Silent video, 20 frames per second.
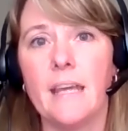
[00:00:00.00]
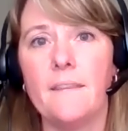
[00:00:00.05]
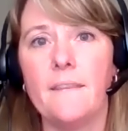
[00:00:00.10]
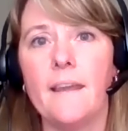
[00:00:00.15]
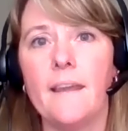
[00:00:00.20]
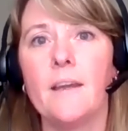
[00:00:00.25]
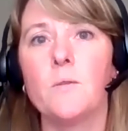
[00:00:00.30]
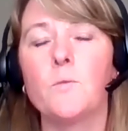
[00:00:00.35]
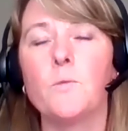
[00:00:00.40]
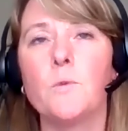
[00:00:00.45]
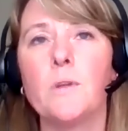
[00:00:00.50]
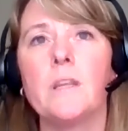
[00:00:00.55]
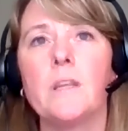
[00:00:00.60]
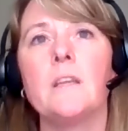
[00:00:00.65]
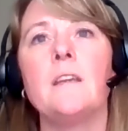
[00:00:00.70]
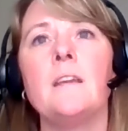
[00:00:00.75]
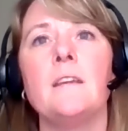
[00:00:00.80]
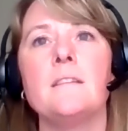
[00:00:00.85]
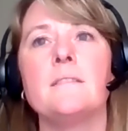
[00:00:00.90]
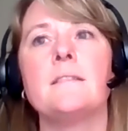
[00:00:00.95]
And that
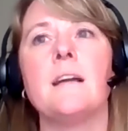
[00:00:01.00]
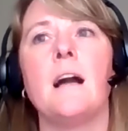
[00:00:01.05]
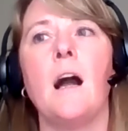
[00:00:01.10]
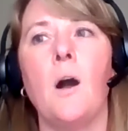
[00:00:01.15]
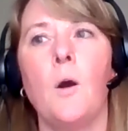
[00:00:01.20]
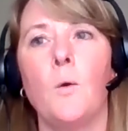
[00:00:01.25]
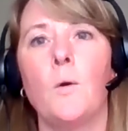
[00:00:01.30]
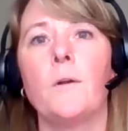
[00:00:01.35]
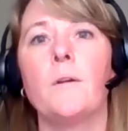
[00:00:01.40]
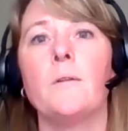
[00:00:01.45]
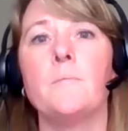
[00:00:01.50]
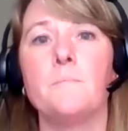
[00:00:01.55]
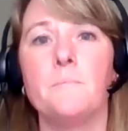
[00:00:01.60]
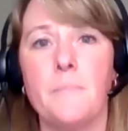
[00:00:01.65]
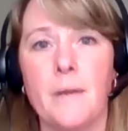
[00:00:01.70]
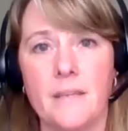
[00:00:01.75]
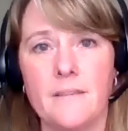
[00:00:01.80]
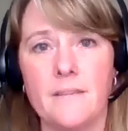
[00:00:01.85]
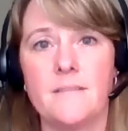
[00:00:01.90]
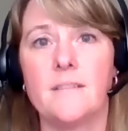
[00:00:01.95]
really is our
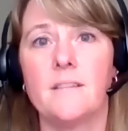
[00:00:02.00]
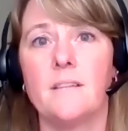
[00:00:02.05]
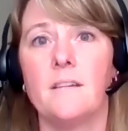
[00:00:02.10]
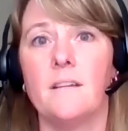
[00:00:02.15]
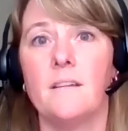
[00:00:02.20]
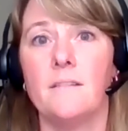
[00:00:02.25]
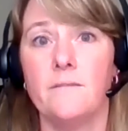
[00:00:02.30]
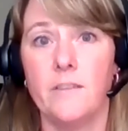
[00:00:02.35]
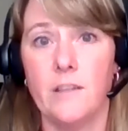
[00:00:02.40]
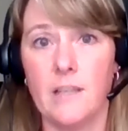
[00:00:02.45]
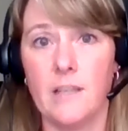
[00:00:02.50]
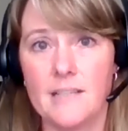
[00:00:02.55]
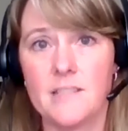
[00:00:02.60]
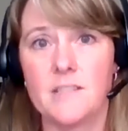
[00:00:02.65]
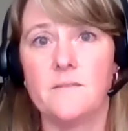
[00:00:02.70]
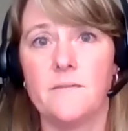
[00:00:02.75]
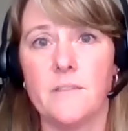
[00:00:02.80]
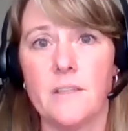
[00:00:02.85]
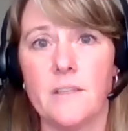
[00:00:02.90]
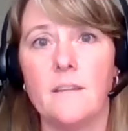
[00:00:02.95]
basic
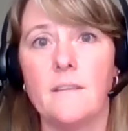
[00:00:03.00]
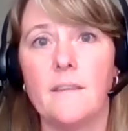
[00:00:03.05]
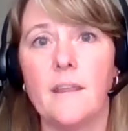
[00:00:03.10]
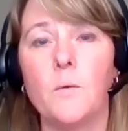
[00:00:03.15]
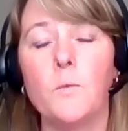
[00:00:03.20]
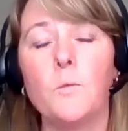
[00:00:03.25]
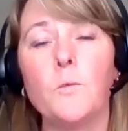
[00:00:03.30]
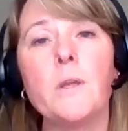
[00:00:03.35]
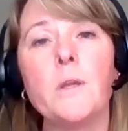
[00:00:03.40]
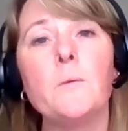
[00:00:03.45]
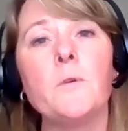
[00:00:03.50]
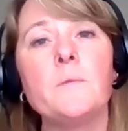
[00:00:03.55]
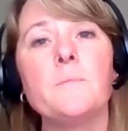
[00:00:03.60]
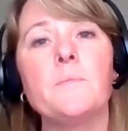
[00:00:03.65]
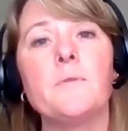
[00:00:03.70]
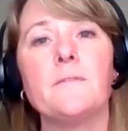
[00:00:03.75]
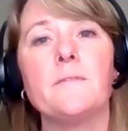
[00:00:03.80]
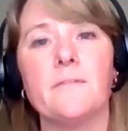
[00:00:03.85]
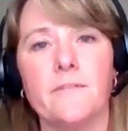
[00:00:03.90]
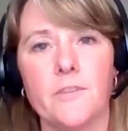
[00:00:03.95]
philosophy, that we would
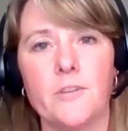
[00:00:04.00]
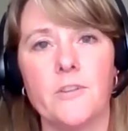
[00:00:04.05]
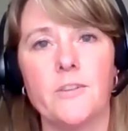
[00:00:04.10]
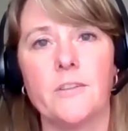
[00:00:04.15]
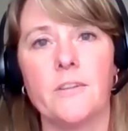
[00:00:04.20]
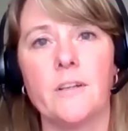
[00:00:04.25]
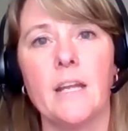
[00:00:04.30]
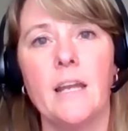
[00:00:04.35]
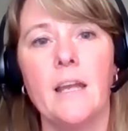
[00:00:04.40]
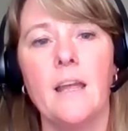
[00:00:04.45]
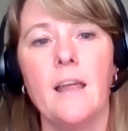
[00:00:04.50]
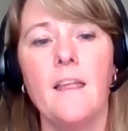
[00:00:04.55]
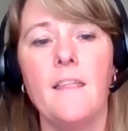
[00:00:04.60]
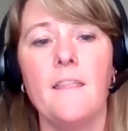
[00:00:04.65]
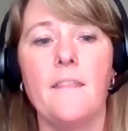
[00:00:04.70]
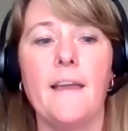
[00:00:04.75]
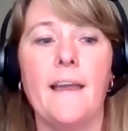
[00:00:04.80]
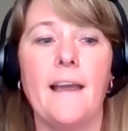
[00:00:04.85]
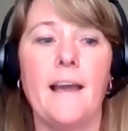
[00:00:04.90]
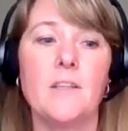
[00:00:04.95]
prefer
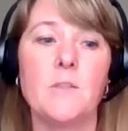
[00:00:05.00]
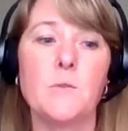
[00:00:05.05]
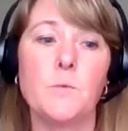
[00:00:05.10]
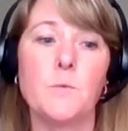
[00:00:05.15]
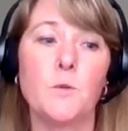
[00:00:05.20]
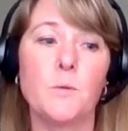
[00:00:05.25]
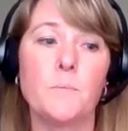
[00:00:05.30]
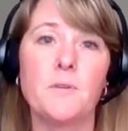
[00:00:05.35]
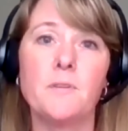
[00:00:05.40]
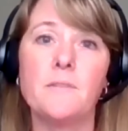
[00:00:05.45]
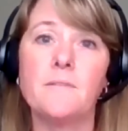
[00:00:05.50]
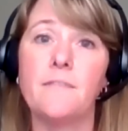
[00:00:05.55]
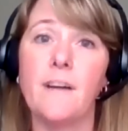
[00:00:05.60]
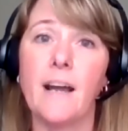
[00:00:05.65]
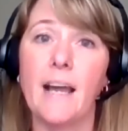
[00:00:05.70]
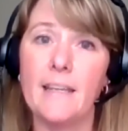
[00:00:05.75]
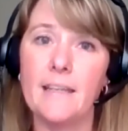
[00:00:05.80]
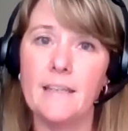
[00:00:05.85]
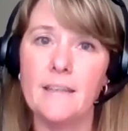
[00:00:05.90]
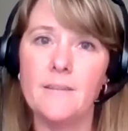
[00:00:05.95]
that we're
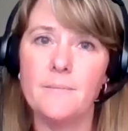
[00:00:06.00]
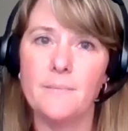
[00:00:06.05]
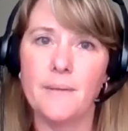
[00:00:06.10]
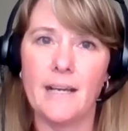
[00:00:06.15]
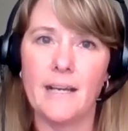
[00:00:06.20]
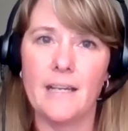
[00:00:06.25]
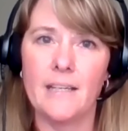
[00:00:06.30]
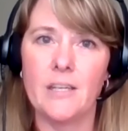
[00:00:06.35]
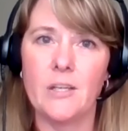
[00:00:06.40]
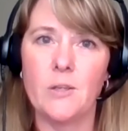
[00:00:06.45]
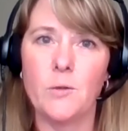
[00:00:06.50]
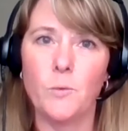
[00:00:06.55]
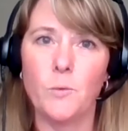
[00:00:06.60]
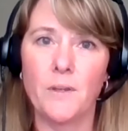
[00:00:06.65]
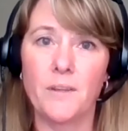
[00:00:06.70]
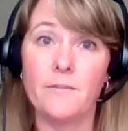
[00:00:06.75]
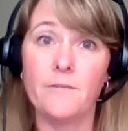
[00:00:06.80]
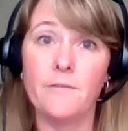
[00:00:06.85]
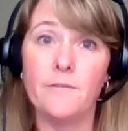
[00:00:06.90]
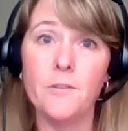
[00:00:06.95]
providing the body
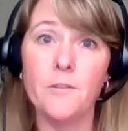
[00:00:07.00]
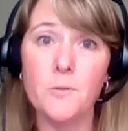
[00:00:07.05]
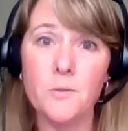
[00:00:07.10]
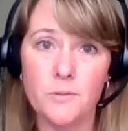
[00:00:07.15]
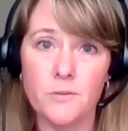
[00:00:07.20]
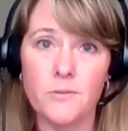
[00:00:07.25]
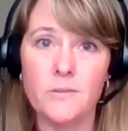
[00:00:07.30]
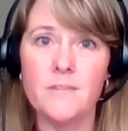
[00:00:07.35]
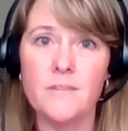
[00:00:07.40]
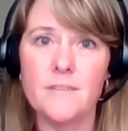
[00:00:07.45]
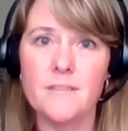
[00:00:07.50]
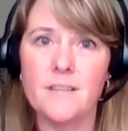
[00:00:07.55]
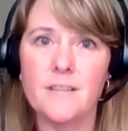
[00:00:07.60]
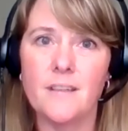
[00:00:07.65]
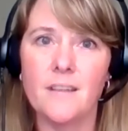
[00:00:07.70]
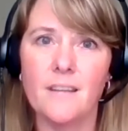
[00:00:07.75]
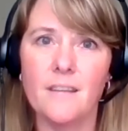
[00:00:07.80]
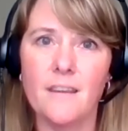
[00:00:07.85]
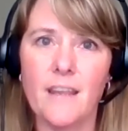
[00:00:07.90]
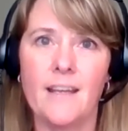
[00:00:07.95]
with foods
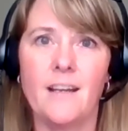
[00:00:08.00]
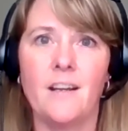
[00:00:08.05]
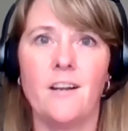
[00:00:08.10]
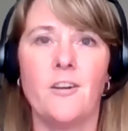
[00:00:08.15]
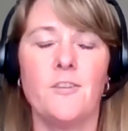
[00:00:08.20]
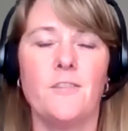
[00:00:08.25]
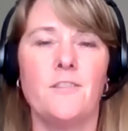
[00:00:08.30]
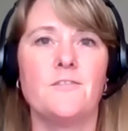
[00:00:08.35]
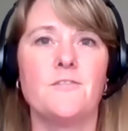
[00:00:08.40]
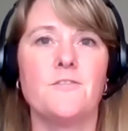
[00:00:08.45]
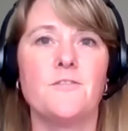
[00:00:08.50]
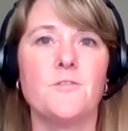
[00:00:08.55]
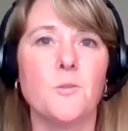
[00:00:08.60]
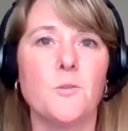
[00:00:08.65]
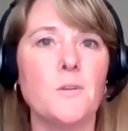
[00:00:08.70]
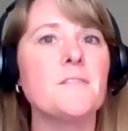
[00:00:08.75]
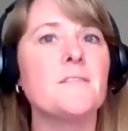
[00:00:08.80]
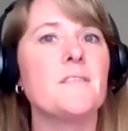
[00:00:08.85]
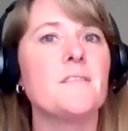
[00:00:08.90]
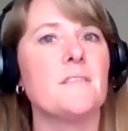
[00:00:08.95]
that are the
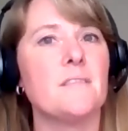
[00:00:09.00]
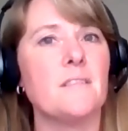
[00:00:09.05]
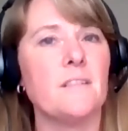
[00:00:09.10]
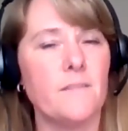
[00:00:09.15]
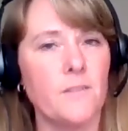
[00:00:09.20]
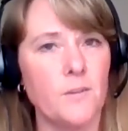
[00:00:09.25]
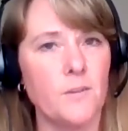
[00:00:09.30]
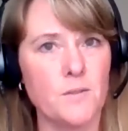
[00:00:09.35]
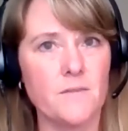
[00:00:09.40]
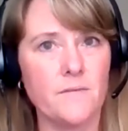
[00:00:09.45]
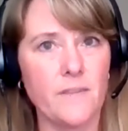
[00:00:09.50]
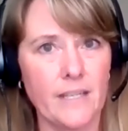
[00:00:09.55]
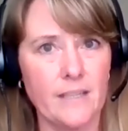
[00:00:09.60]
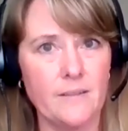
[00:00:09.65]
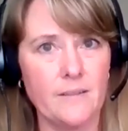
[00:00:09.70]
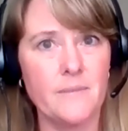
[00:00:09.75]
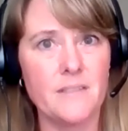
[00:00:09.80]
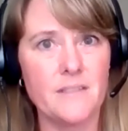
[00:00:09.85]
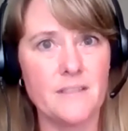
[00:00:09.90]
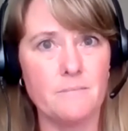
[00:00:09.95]
sources of those
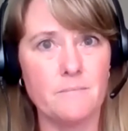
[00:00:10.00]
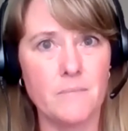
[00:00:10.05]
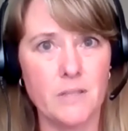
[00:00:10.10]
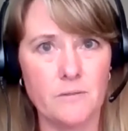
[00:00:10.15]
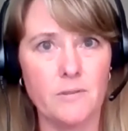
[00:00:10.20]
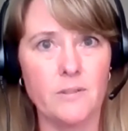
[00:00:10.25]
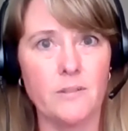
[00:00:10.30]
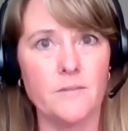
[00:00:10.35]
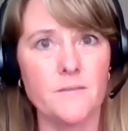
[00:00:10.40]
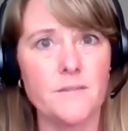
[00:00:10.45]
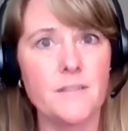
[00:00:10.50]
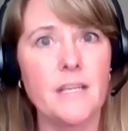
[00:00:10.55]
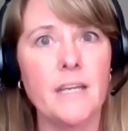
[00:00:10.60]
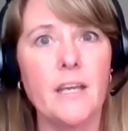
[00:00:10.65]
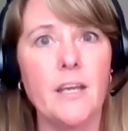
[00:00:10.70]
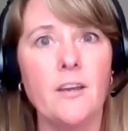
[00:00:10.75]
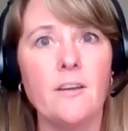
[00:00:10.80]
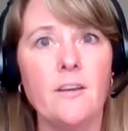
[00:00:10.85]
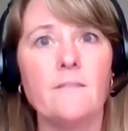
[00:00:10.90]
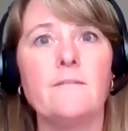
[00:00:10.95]
vitamins and minerals
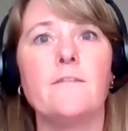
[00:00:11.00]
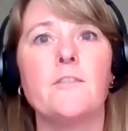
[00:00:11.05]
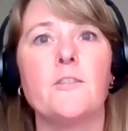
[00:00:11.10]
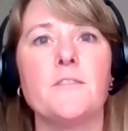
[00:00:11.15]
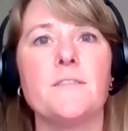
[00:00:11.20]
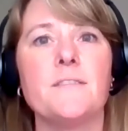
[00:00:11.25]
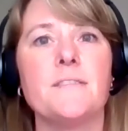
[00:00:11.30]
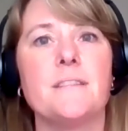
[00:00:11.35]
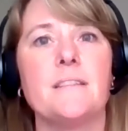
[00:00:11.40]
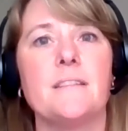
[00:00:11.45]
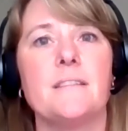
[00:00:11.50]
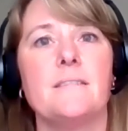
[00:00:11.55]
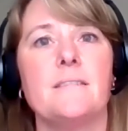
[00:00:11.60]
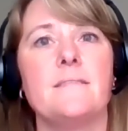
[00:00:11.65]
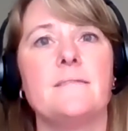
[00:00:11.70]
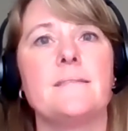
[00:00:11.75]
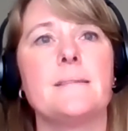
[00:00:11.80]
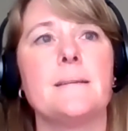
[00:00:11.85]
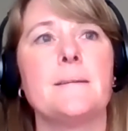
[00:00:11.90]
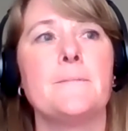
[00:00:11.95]

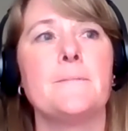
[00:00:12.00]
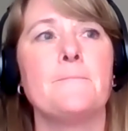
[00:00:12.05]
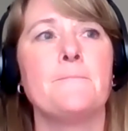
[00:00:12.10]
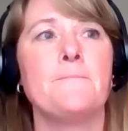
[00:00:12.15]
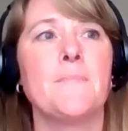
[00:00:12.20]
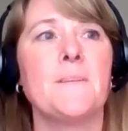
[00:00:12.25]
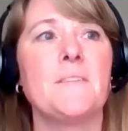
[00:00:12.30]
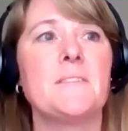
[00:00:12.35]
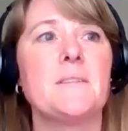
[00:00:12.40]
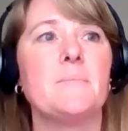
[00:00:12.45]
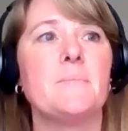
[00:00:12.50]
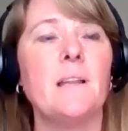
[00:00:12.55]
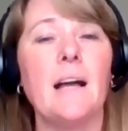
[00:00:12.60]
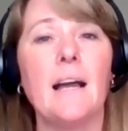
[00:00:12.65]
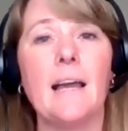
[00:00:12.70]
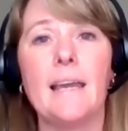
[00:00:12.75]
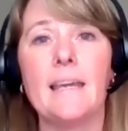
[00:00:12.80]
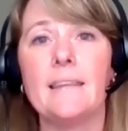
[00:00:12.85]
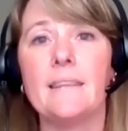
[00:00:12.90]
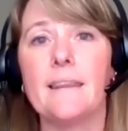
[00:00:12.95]
versus
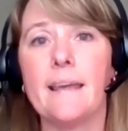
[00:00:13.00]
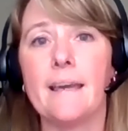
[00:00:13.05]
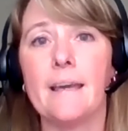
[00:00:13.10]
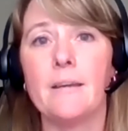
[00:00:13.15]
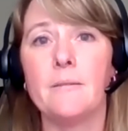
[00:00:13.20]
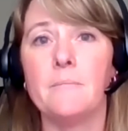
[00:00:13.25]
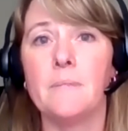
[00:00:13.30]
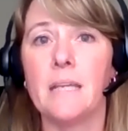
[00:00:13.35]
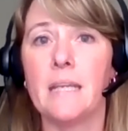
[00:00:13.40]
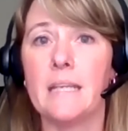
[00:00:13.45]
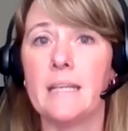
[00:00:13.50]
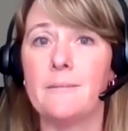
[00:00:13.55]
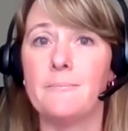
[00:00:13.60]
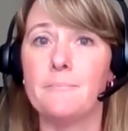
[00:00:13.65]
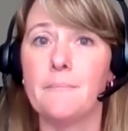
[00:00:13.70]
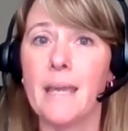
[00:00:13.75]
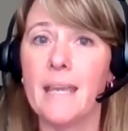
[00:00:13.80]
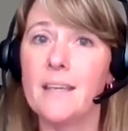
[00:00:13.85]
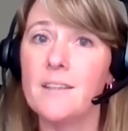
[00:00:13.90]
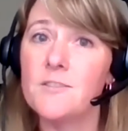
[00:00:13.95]
supplying them in a
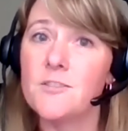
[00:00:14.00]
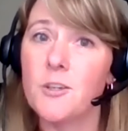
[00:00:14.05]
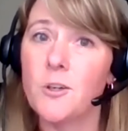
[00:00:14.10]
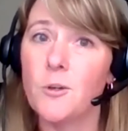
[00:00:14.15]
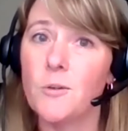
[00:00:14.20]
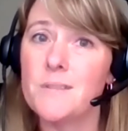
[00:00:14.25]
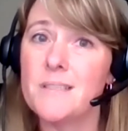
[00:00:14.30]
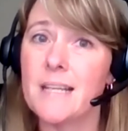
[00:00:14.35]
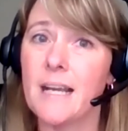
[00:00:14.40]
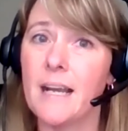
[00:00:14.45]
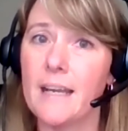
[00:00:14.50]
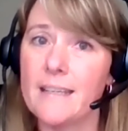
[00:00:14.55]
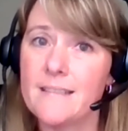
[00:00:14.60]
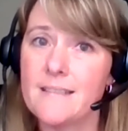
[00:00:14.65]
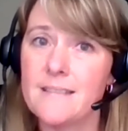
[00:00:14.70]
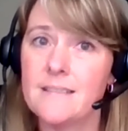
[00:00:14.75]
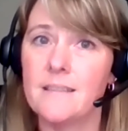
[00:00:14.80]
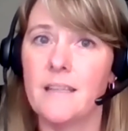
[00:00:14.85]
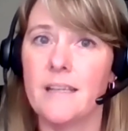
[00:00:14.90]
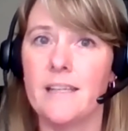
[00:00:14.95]
megadose,
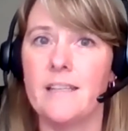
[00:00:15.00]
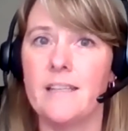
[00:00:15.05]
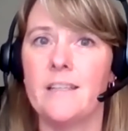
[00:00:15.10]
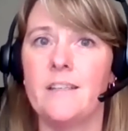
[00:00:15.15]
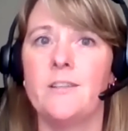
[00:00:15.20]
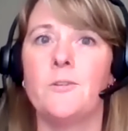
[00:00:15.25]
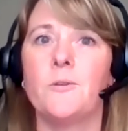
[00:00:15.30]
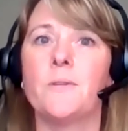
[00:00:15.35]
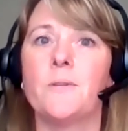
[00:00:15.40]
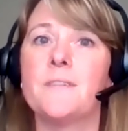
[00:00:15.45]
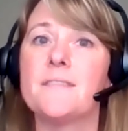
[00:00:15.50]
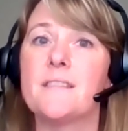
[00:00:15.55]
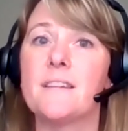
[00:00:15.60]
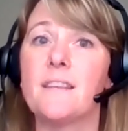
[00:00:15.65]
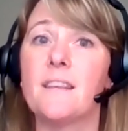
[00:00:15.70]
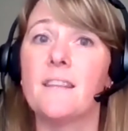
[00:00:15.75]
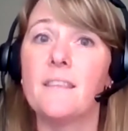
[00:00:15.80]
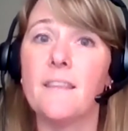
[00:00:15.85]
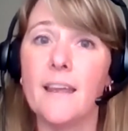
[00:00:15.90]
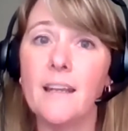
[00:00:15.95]
isolated, or a
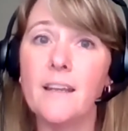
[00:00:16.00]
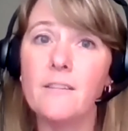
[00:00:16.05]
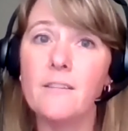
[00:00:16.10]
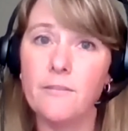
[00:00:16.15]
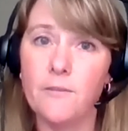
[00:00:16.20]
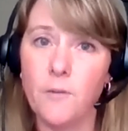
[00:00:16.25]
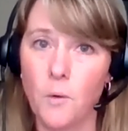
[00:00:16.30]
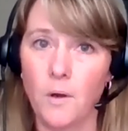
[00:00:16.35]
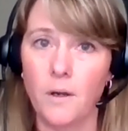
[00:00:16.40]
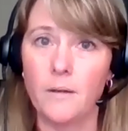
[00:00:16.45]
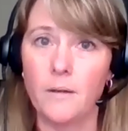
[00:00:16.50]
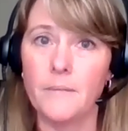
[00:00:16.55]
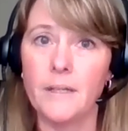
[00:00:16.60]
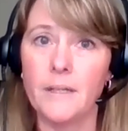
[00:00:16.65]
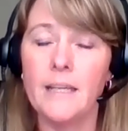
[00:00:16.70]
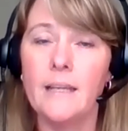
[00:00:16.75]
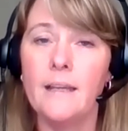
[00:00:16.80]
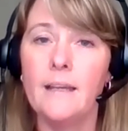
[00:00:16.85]
synthetic form.